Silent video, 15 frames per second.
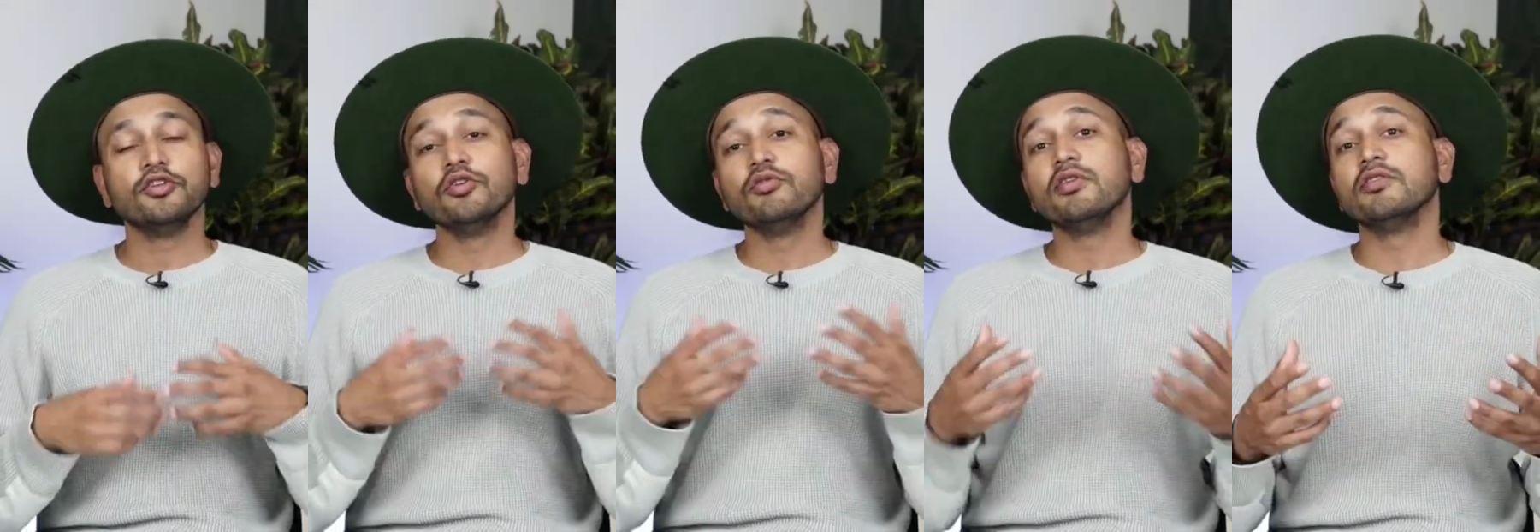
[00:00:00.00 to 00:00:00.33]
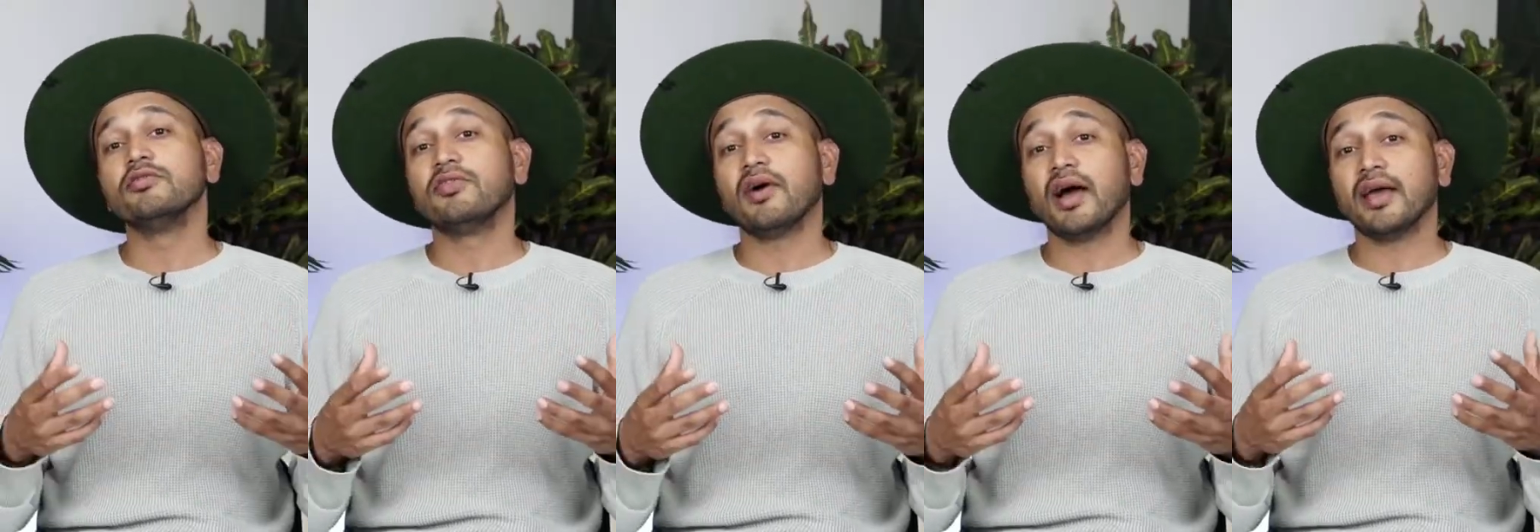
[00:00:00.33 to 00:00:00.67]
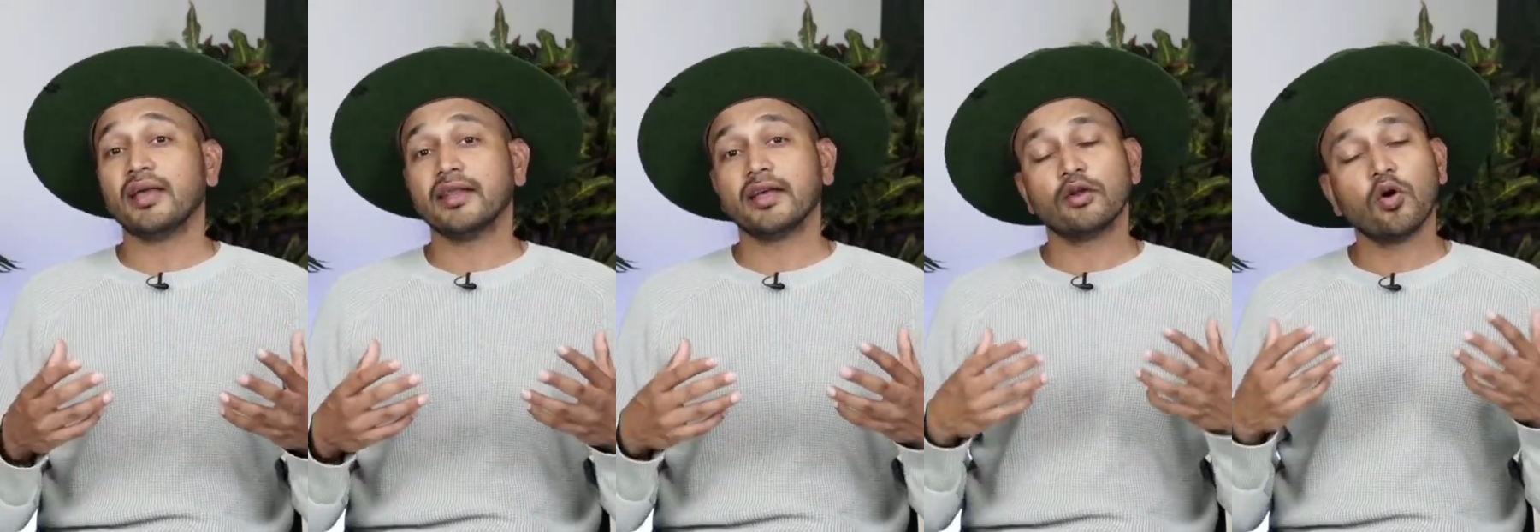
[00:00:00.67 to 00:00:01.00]
you will
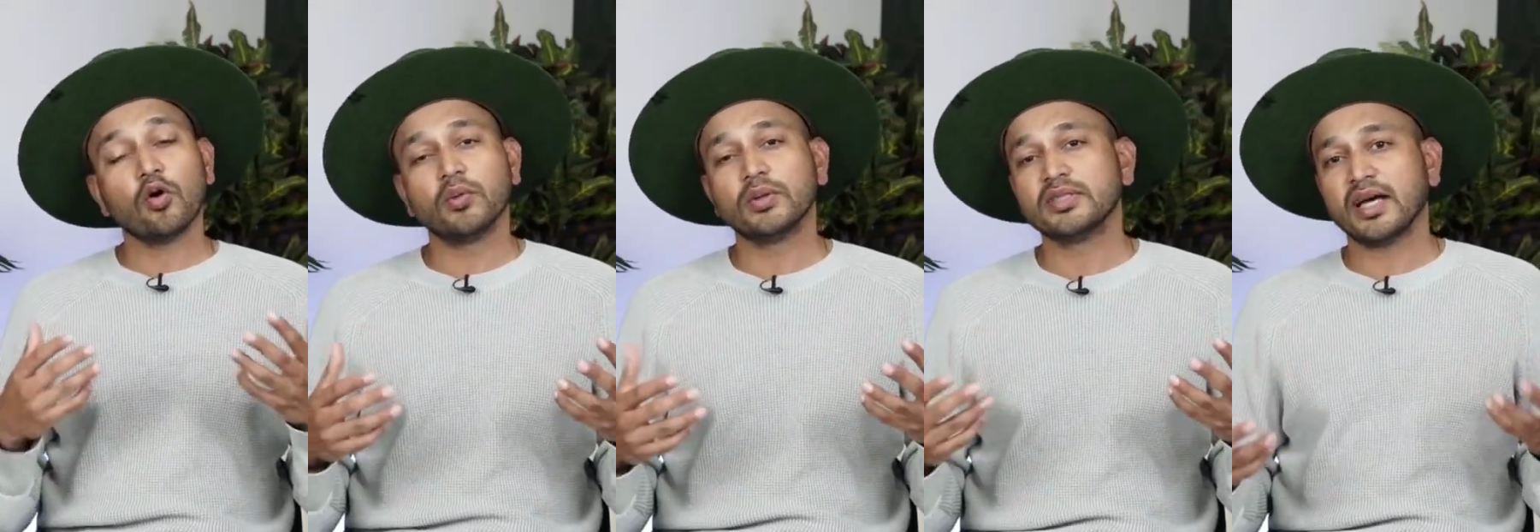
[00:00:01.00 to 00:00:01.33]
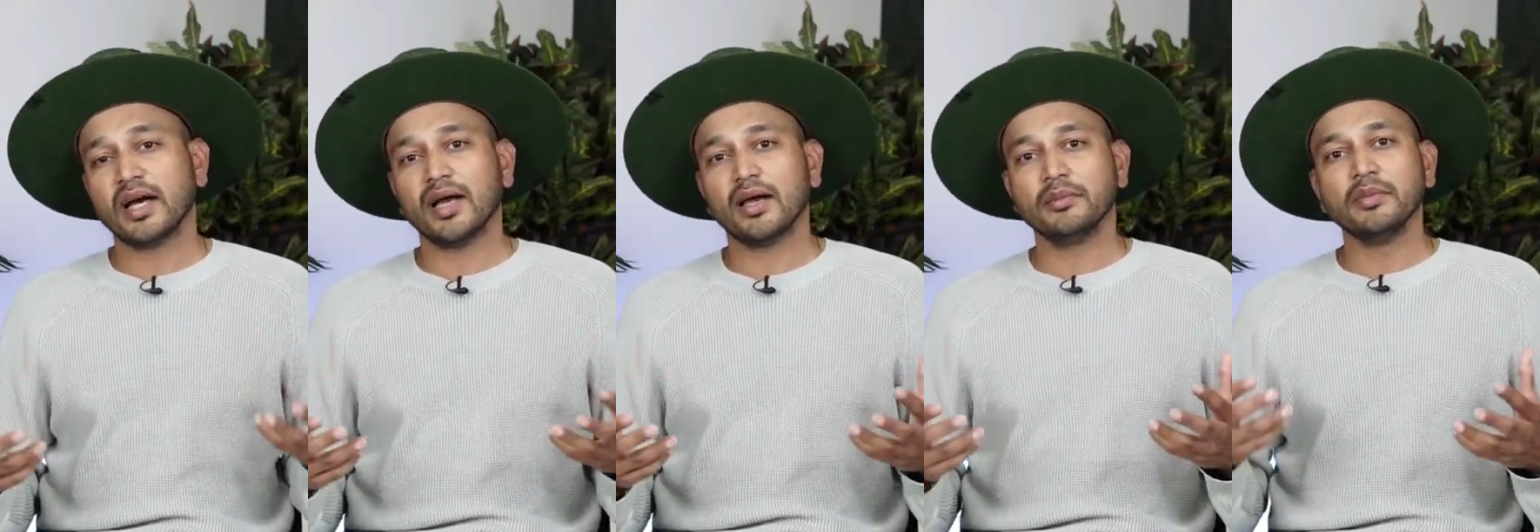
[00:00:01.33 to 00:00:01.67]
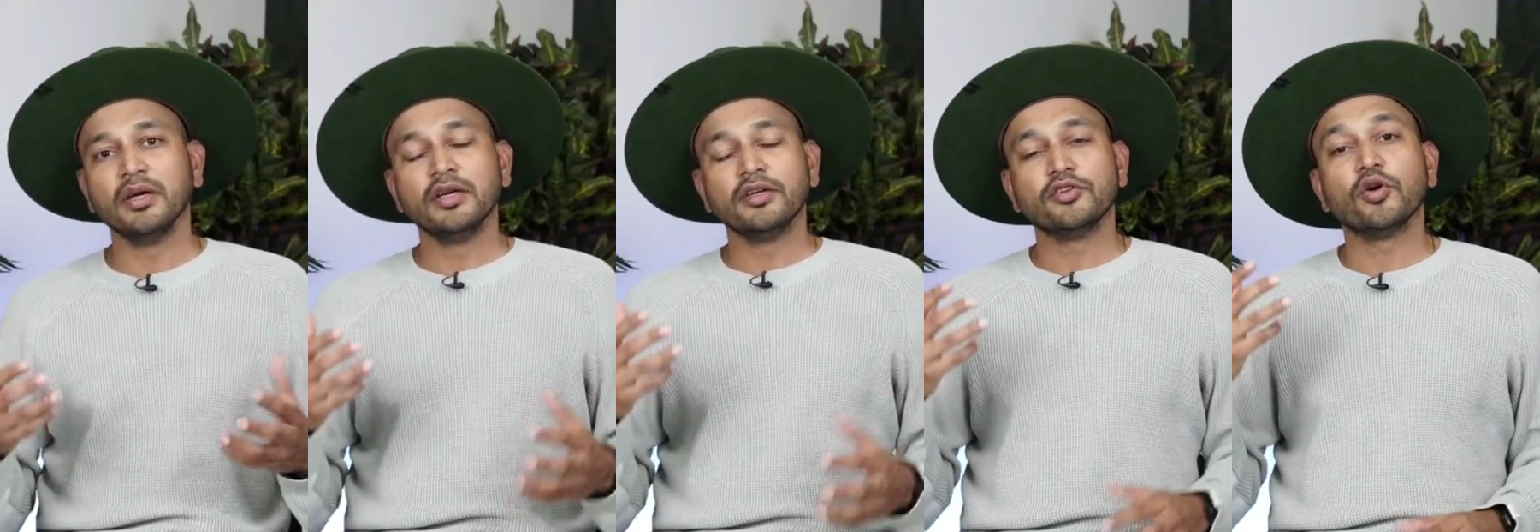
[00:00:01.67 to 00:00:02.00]
find that over time,
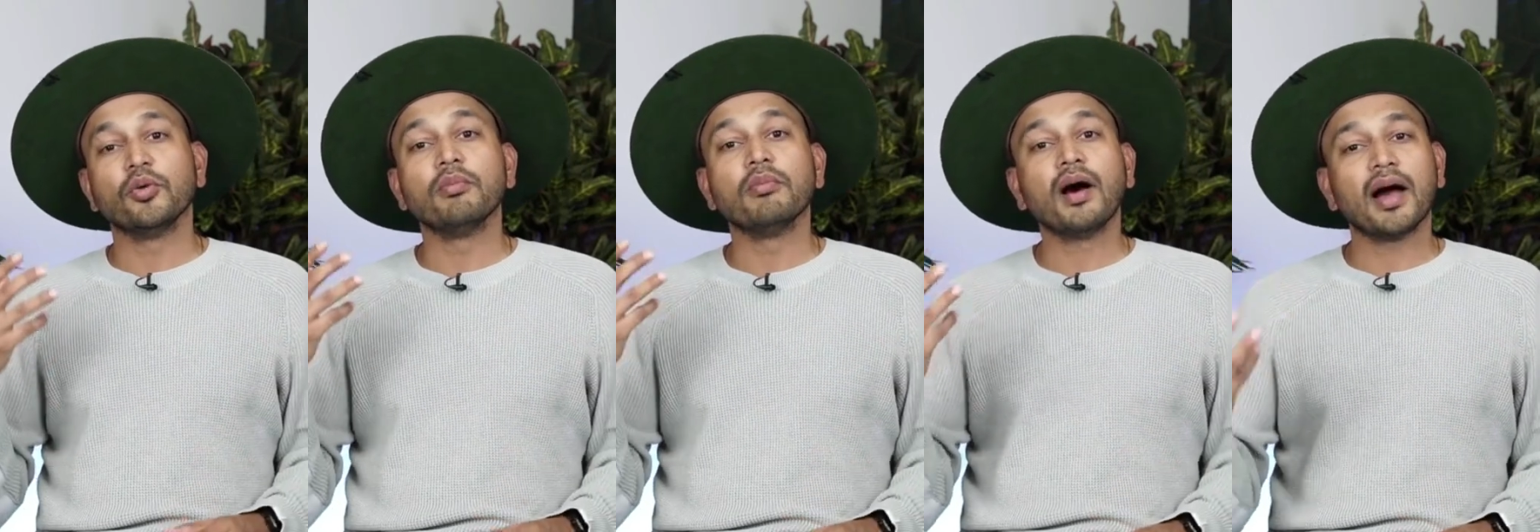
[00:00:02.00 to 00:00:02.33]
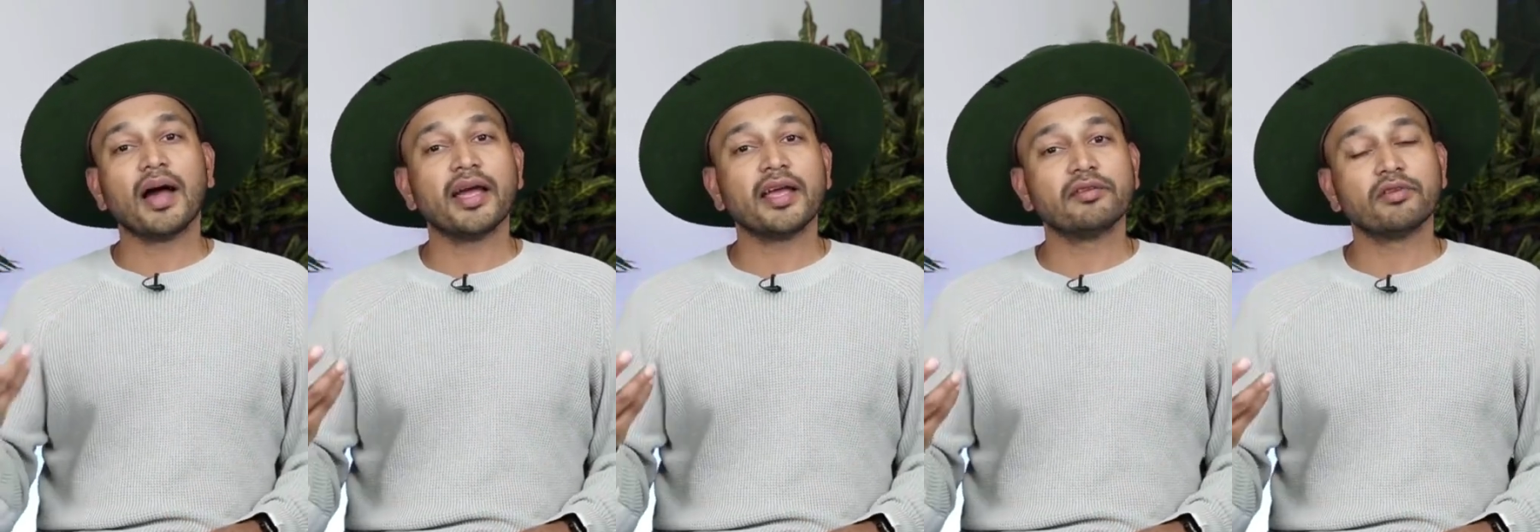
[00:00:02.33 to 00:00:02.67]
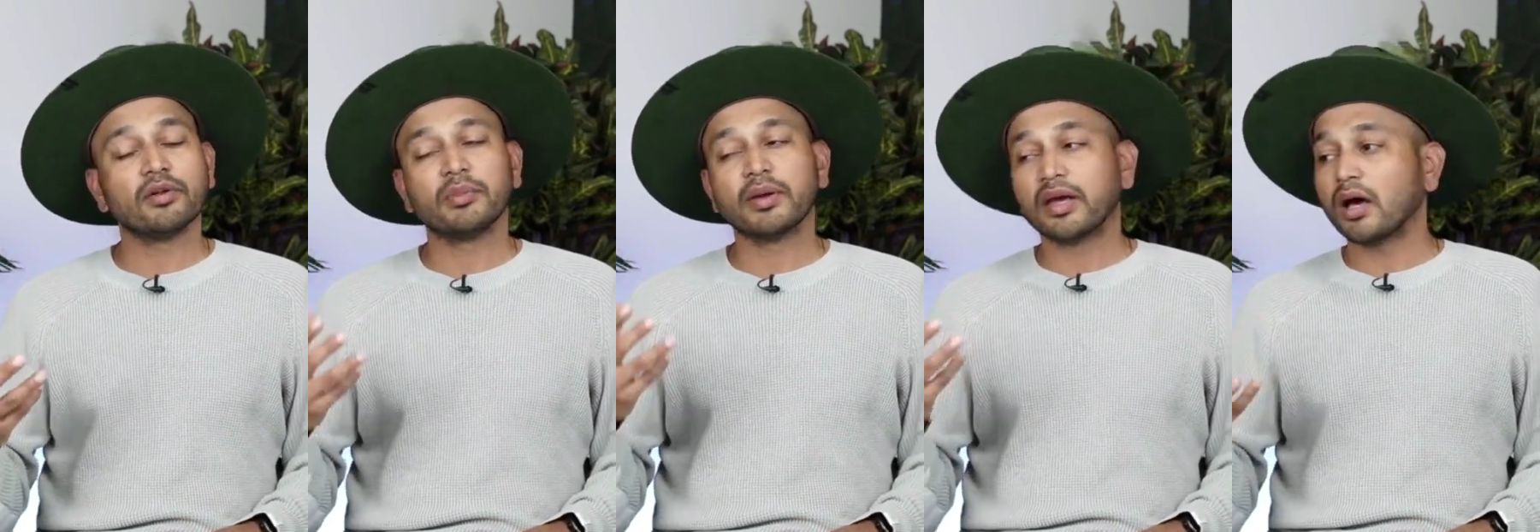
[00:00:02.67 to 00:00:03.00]
your mind
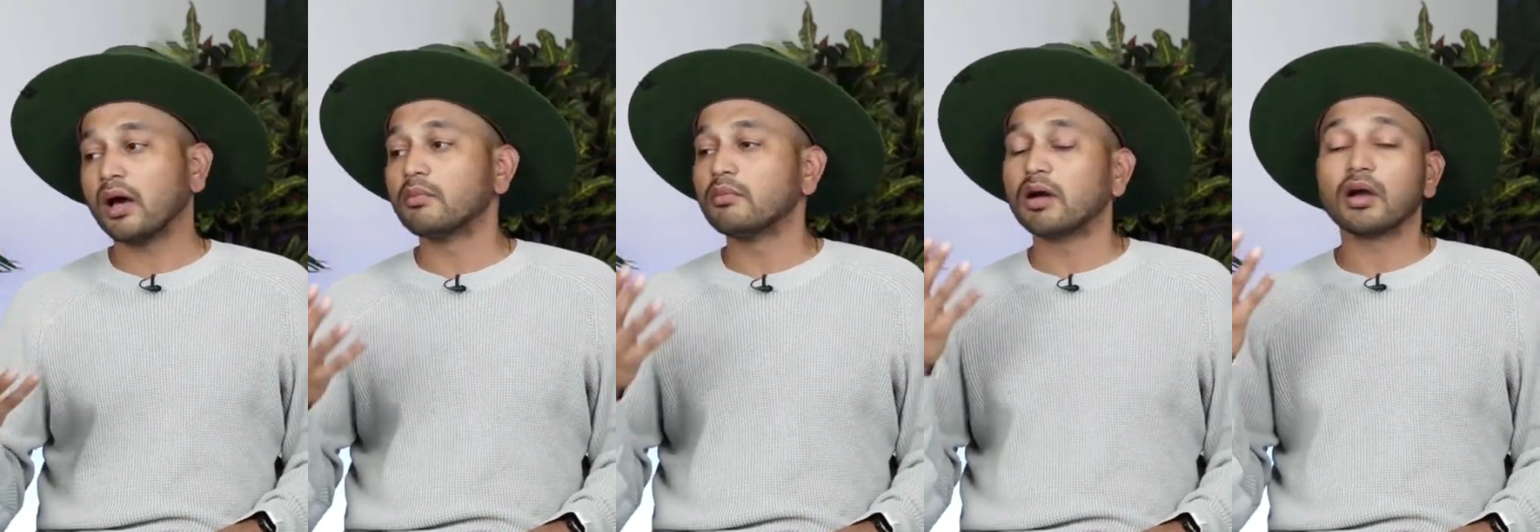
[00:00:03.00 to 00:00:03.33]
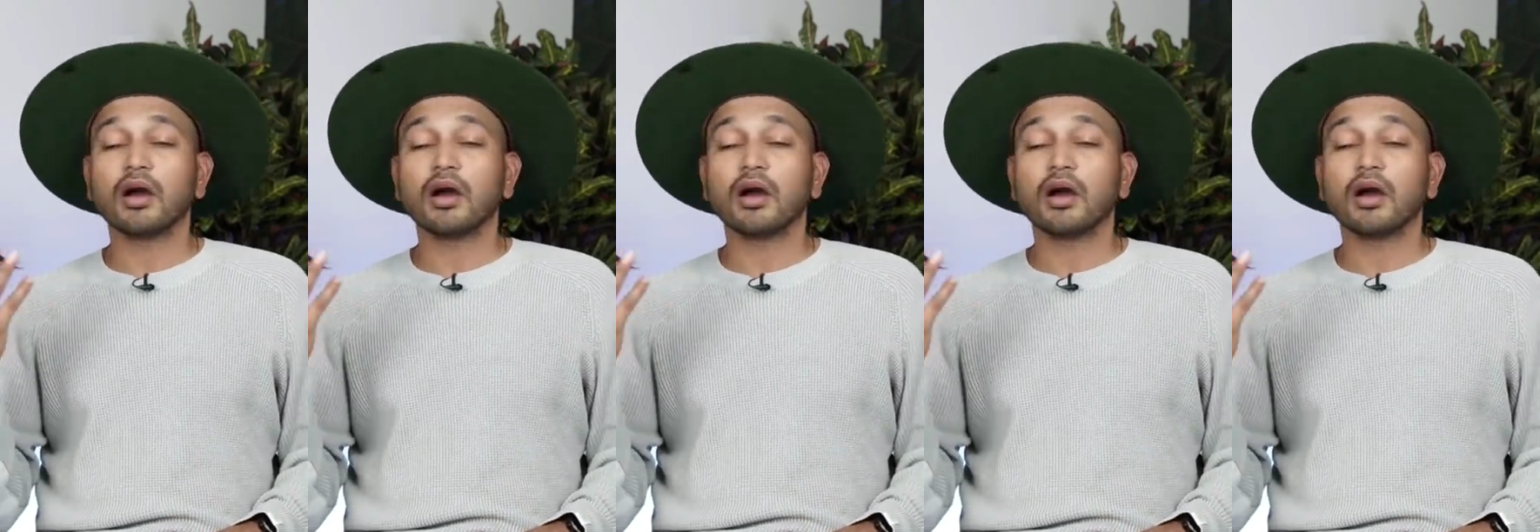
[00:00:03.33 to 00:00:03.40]
will become a